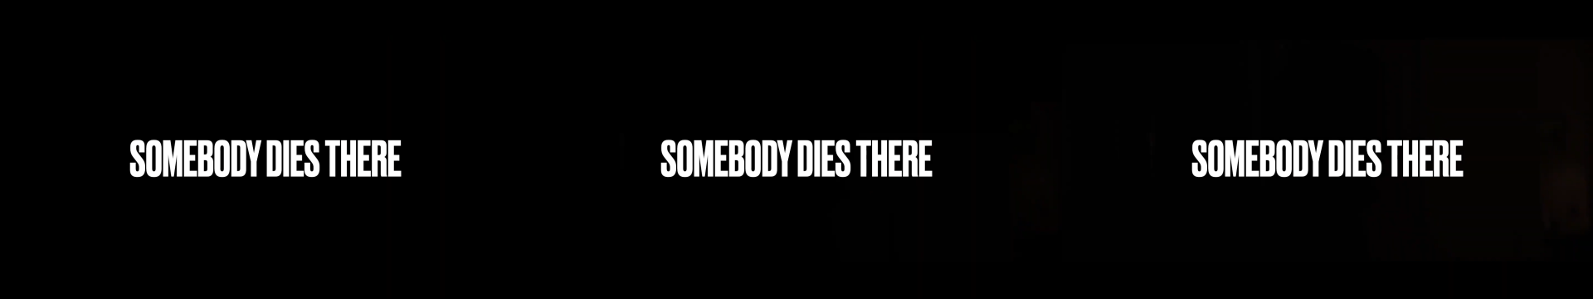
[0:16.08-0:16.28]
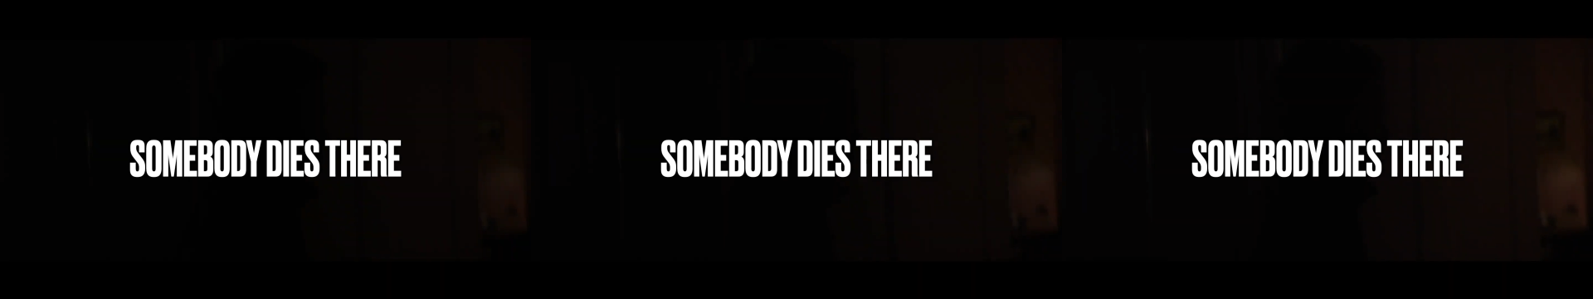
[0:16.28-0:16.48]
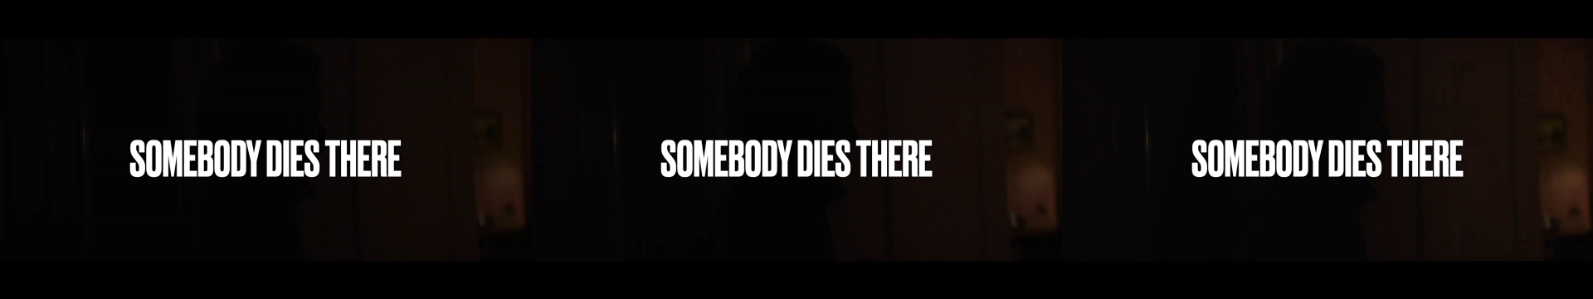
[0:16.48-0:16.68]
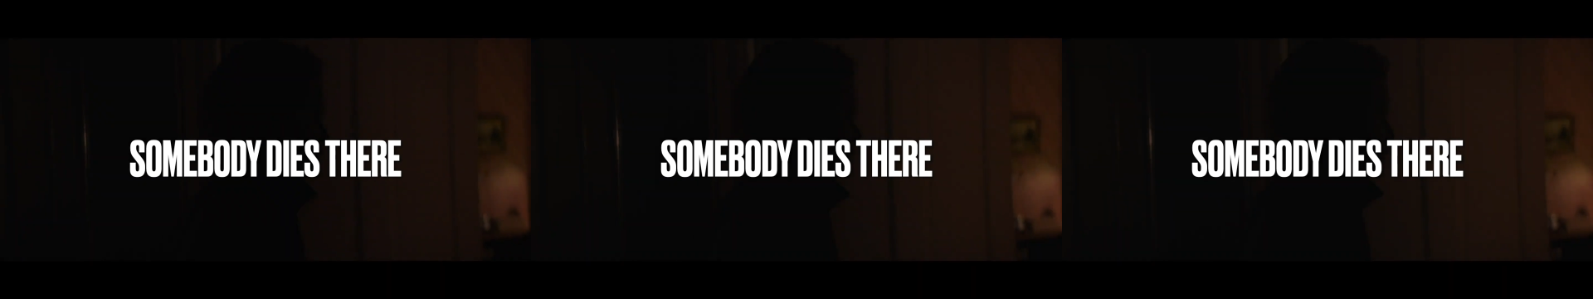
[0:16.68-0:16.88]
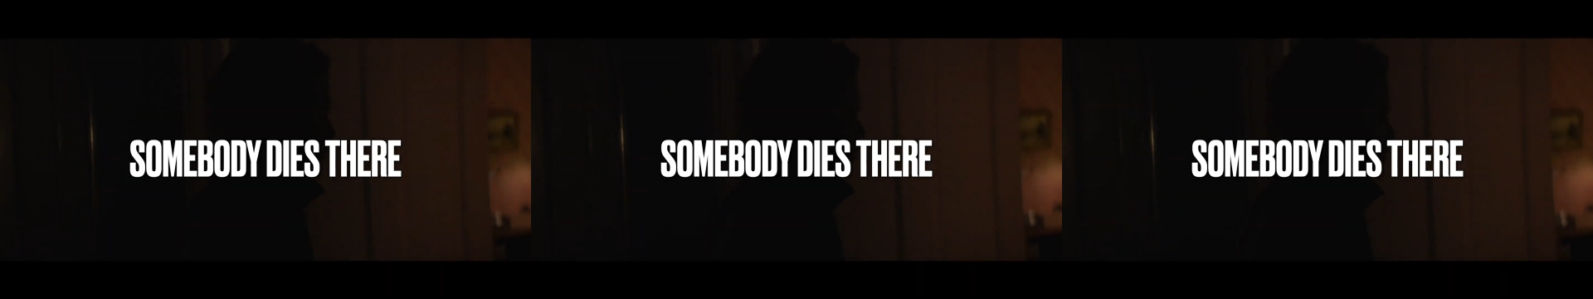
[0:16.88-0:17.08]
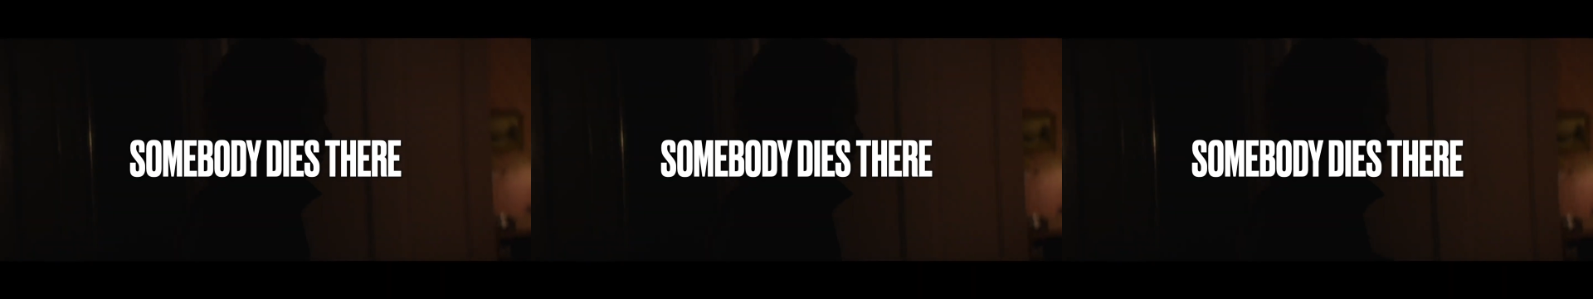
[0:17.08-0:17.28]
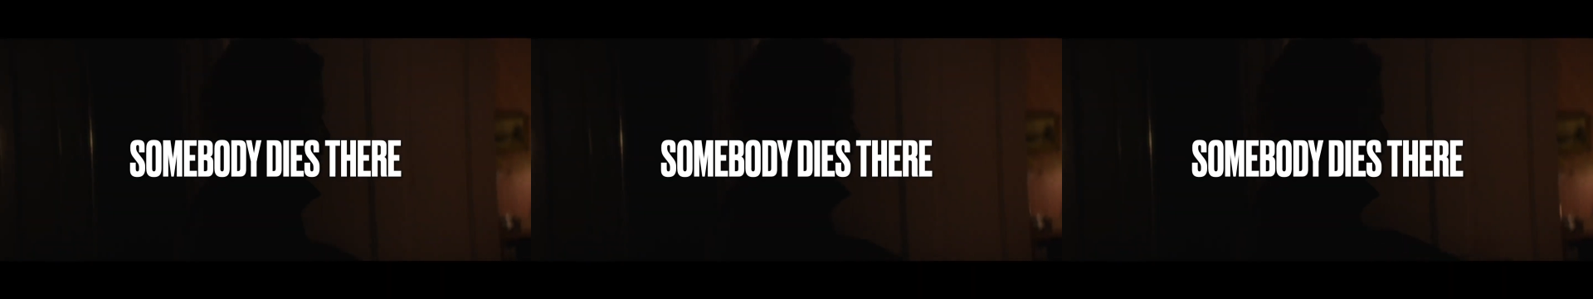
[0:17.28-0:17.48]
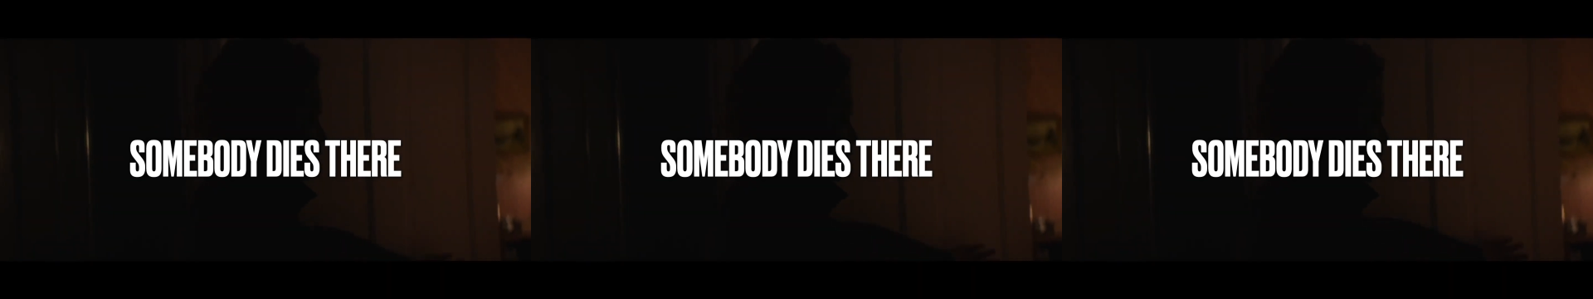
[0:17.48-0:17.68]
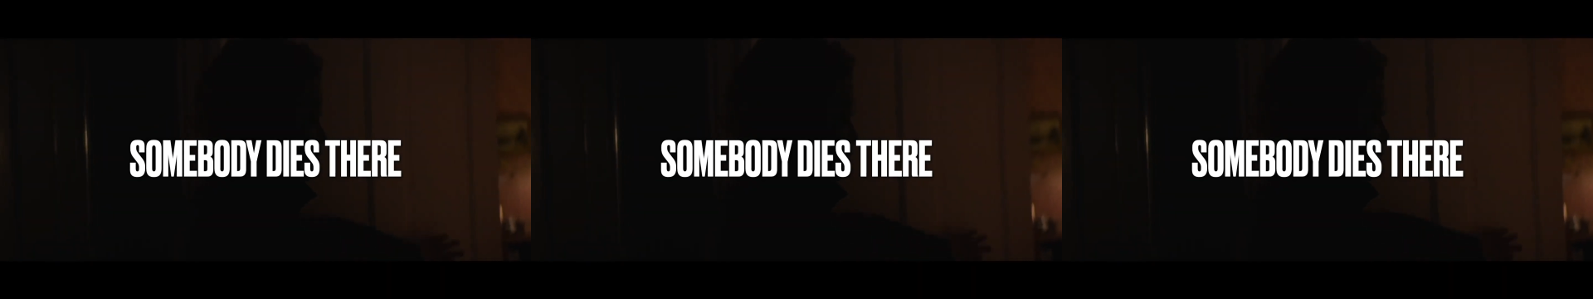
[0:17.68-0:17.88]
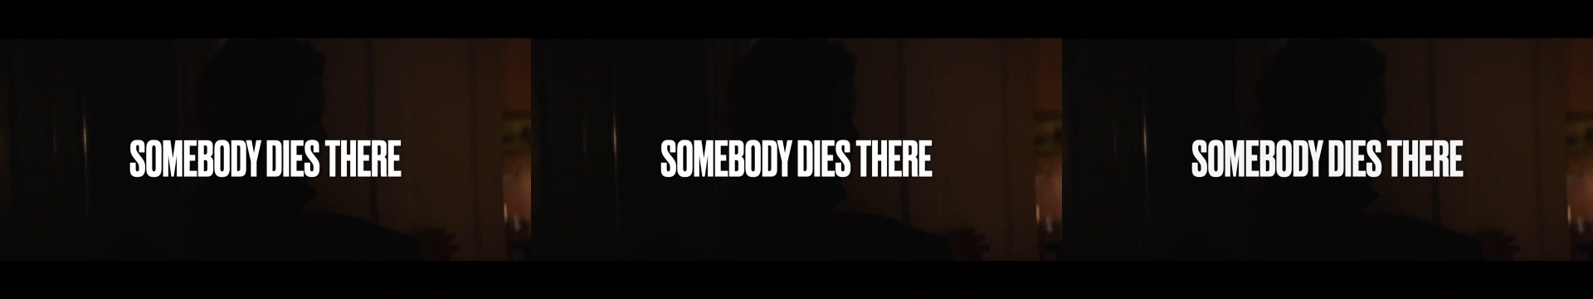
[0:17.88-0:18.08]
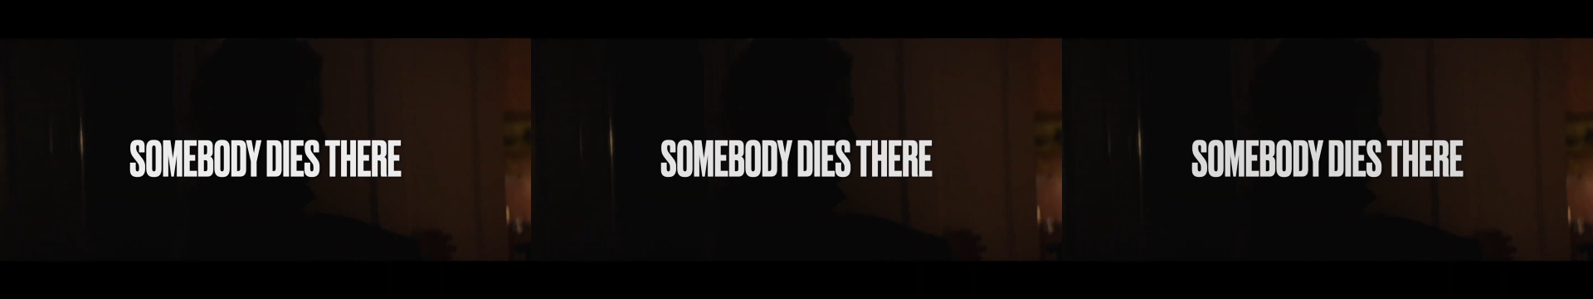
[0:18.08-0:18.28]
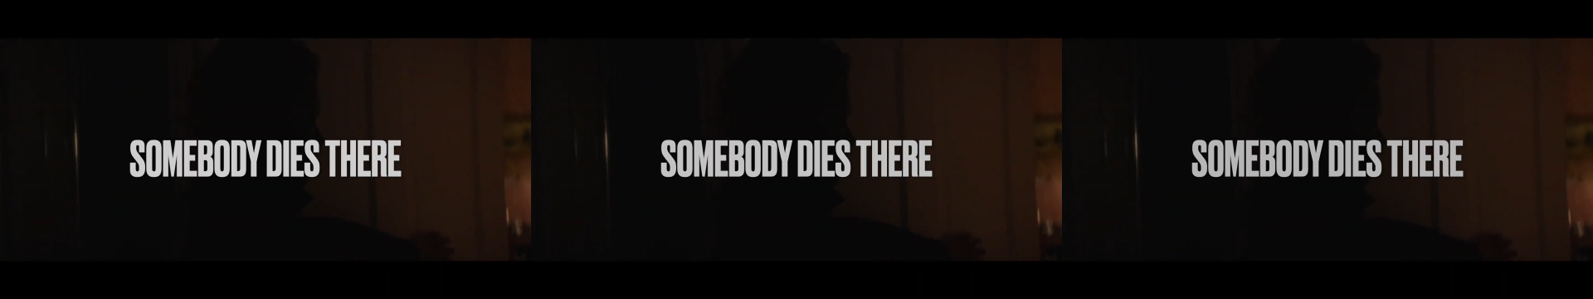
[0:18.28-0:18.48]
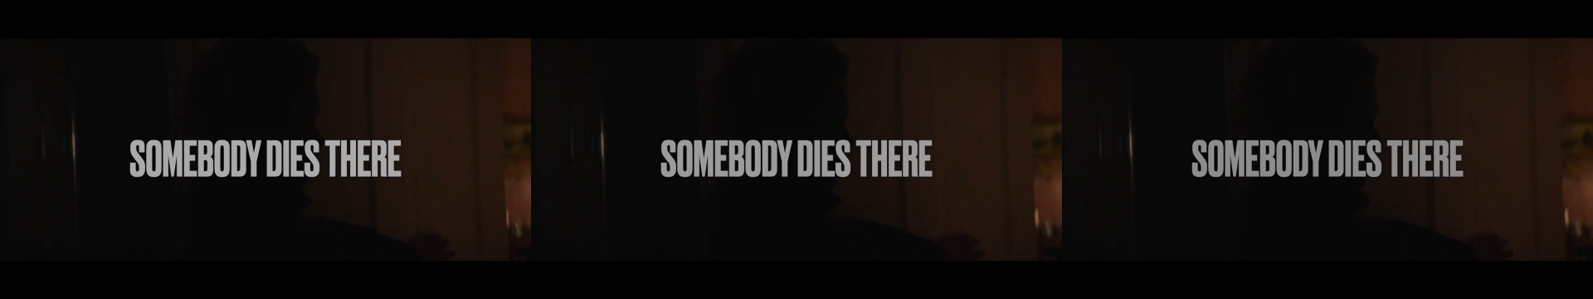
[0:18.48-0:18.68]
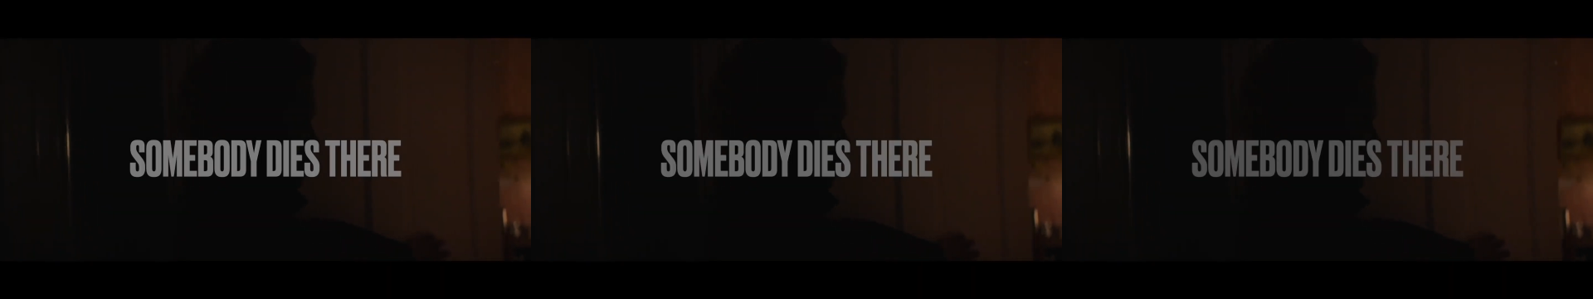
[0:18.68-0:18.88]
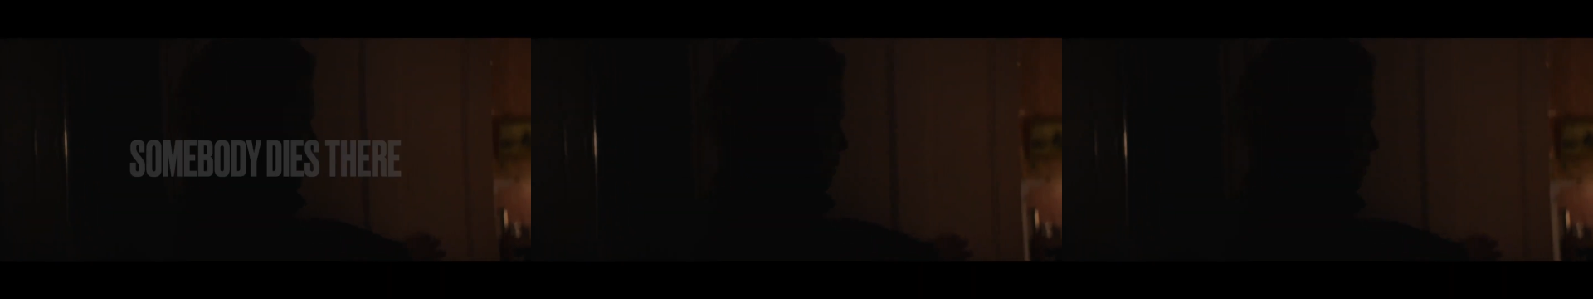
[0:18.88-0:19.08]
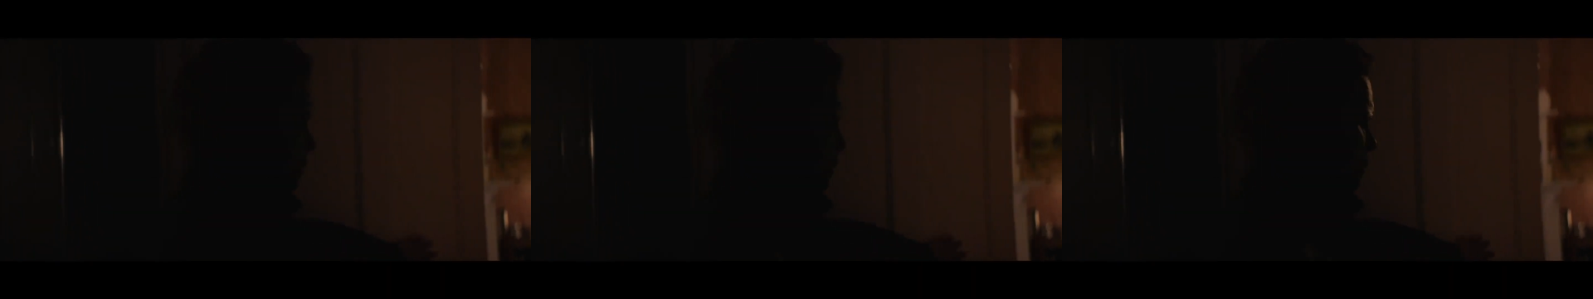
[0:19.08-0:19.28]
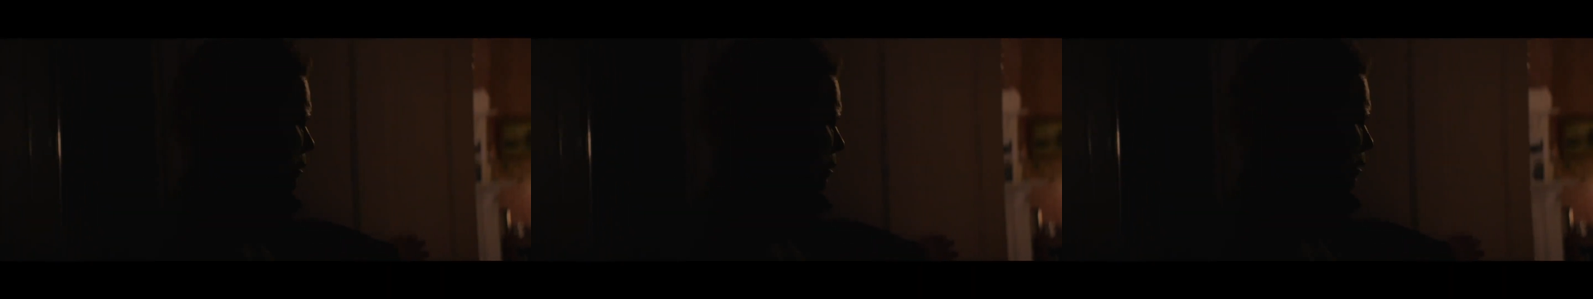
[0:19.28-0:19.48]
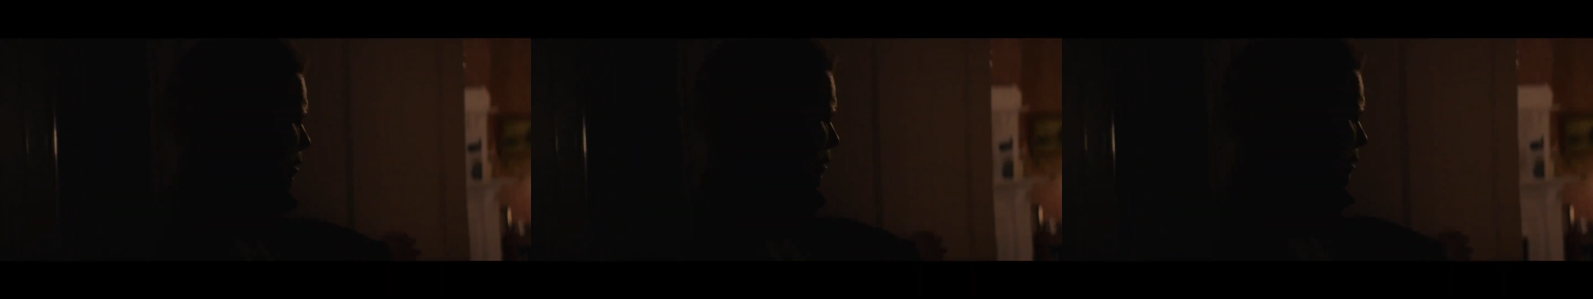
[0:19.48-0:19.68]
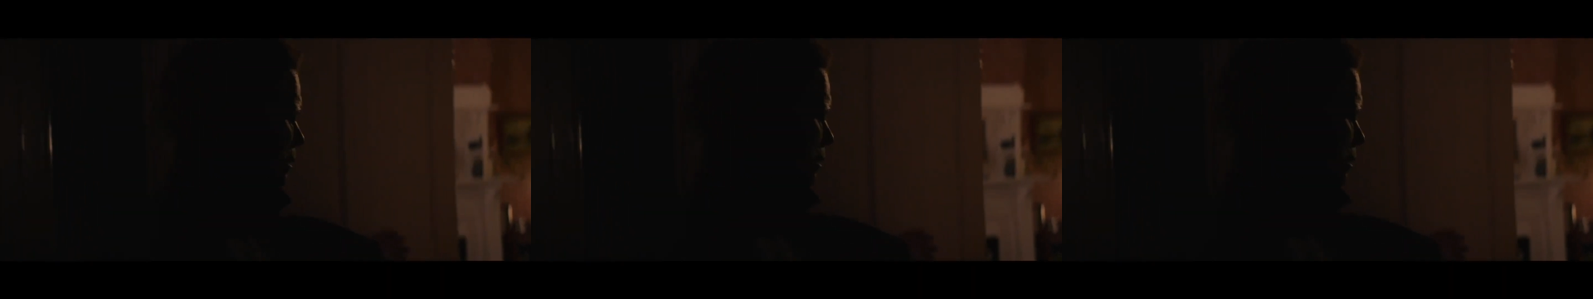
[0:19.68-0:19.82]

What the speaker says: [unreadable: no face in view]